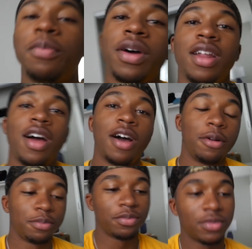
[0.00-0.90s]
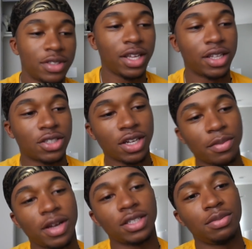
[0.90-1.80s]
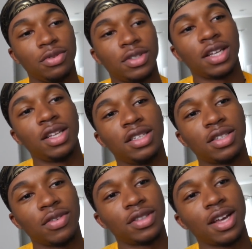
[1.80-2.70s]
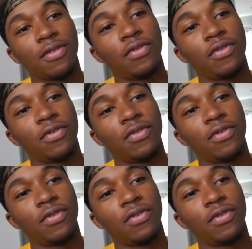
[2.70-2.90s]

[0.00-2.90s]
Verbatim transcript: but um, yeah. So now I'm actually moving to Atlanta and stuff like that. I